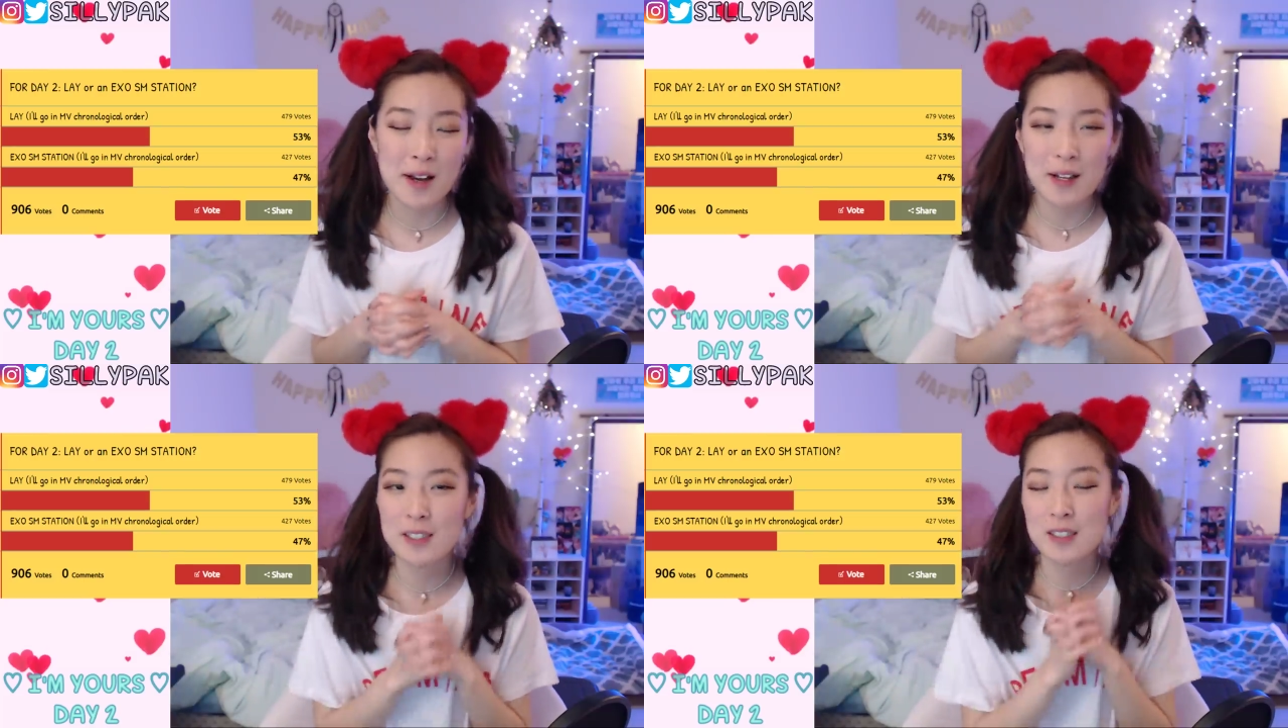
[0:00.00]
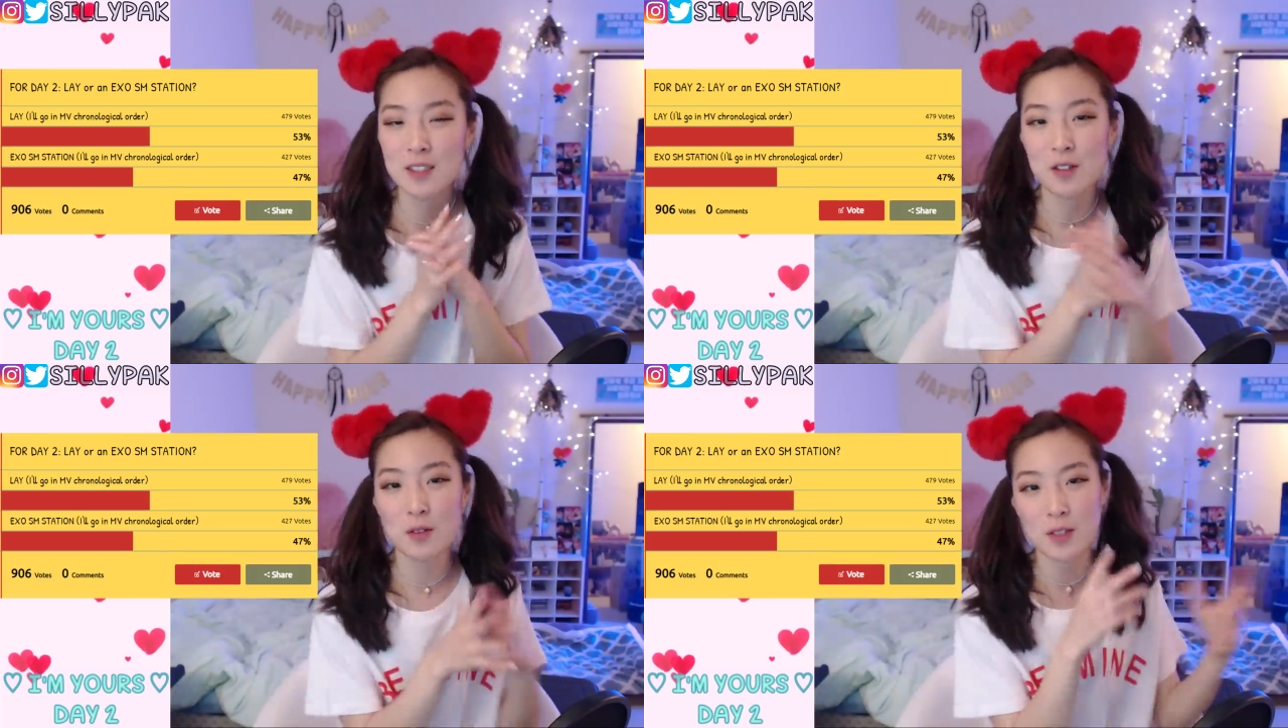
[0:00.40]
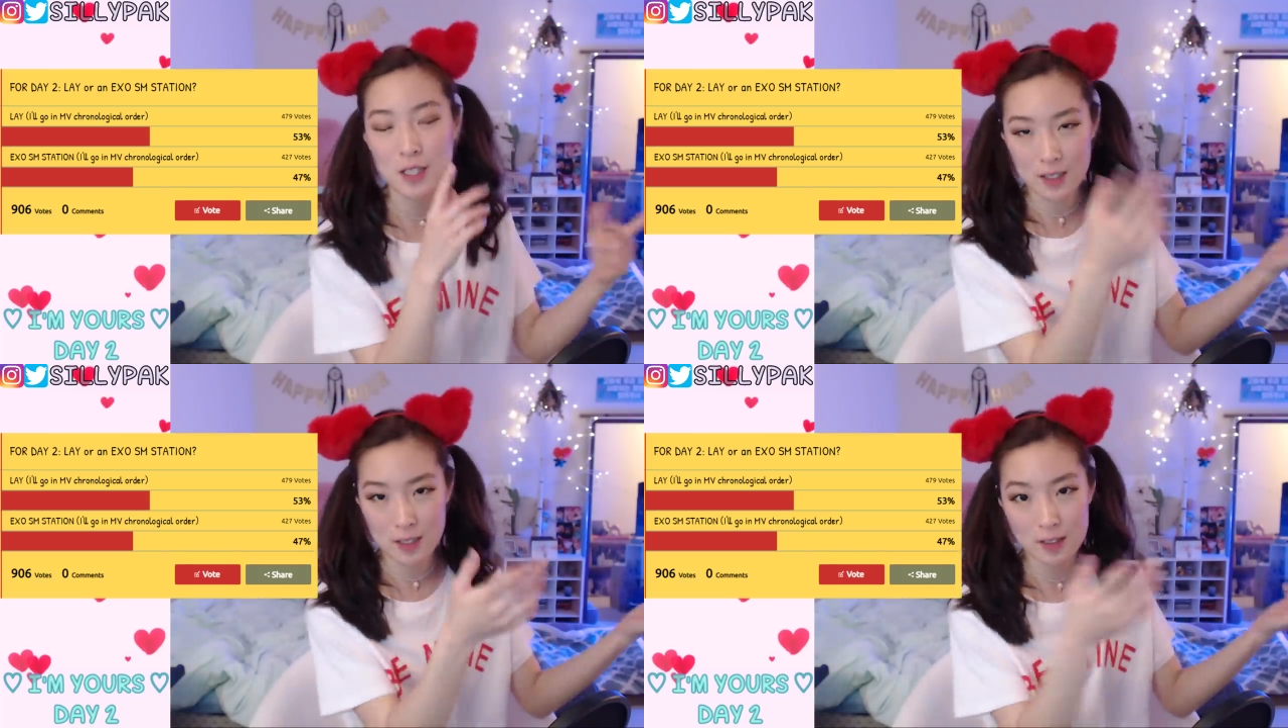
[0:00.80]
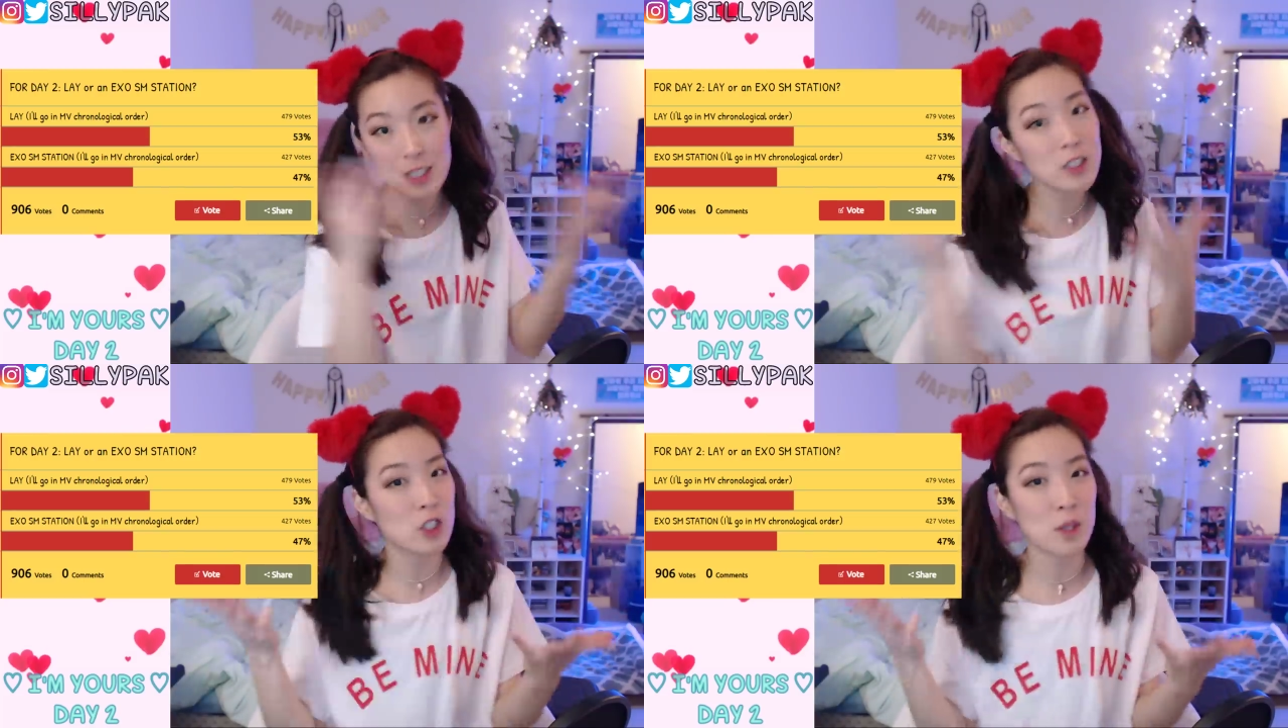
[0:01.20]
And so this
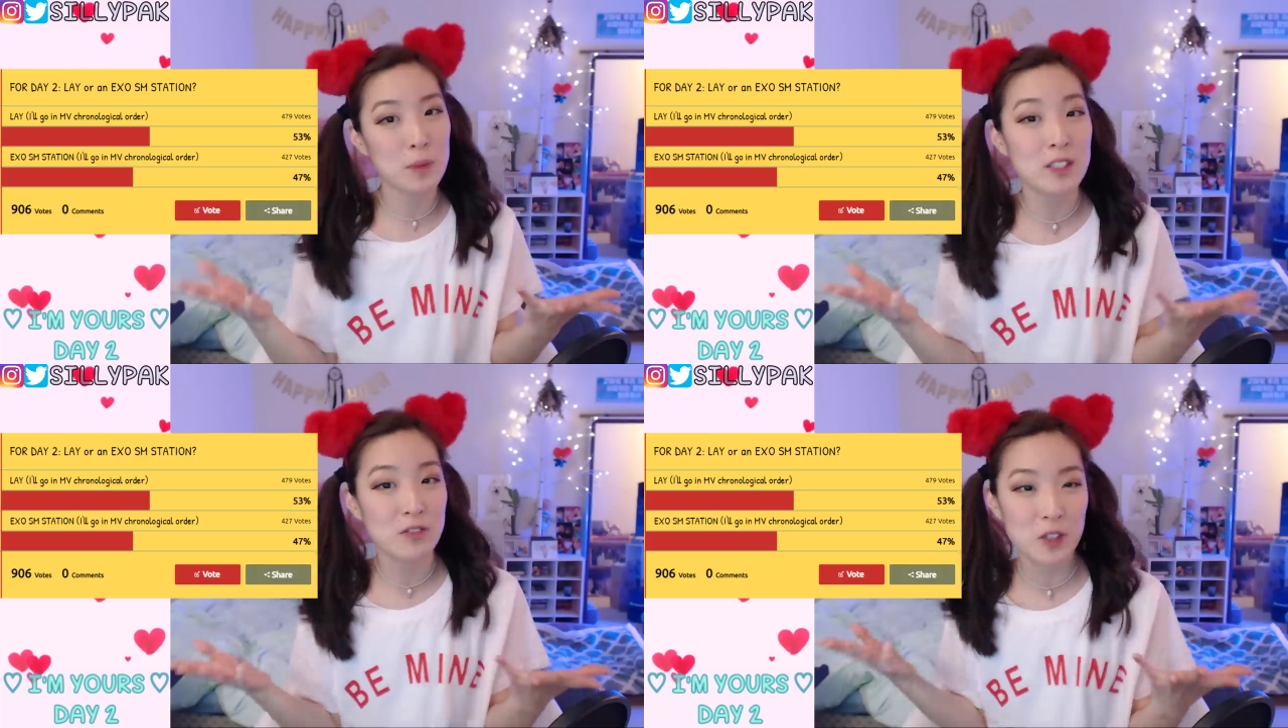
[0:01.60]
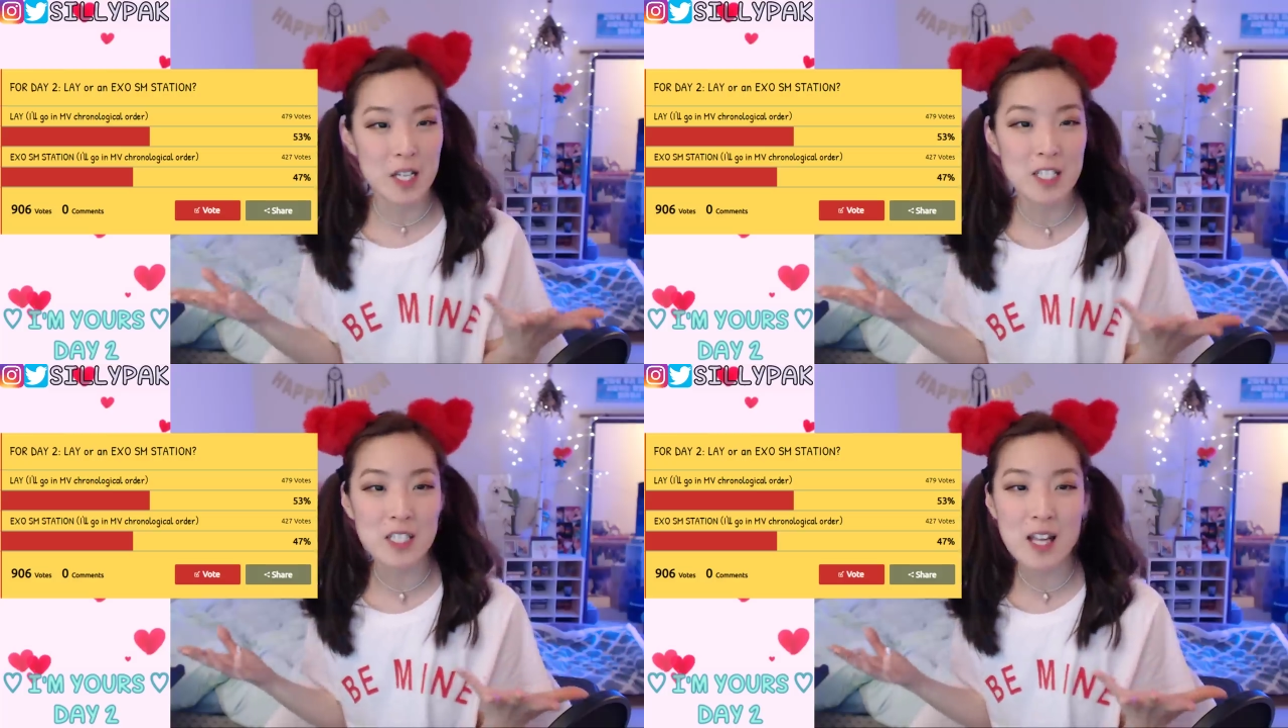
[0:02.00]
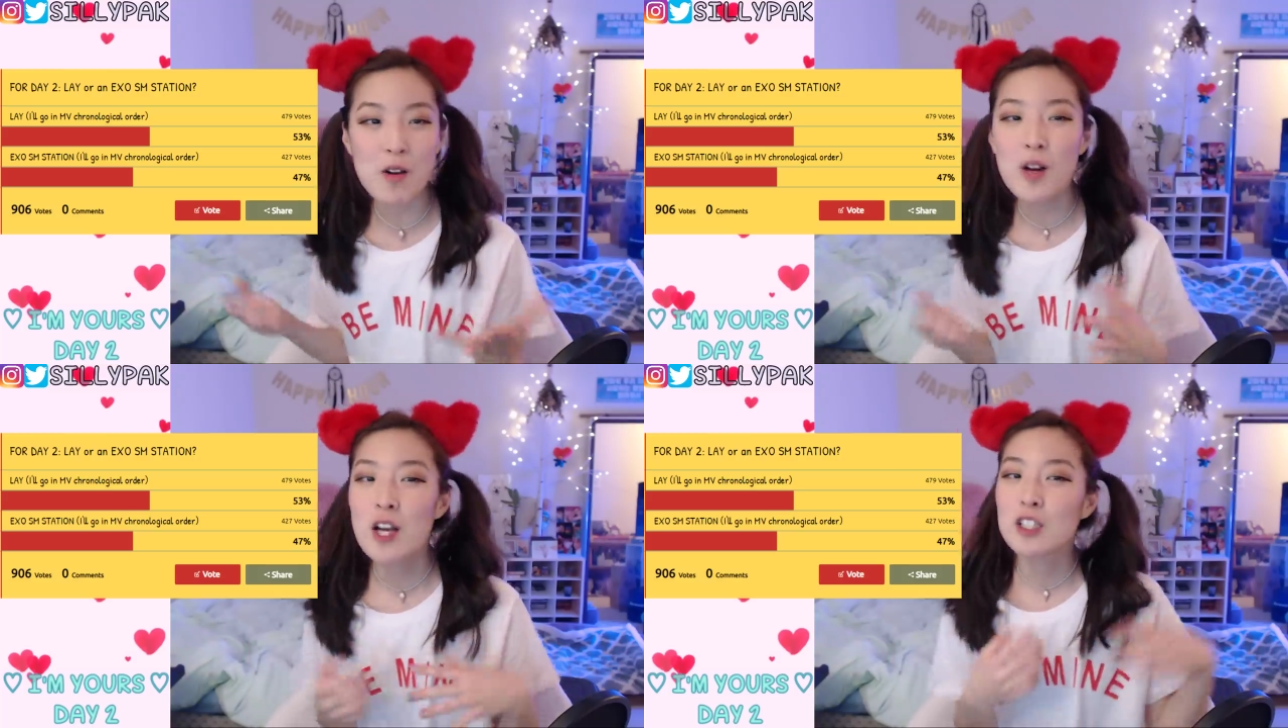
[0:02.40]
determines the rotation now.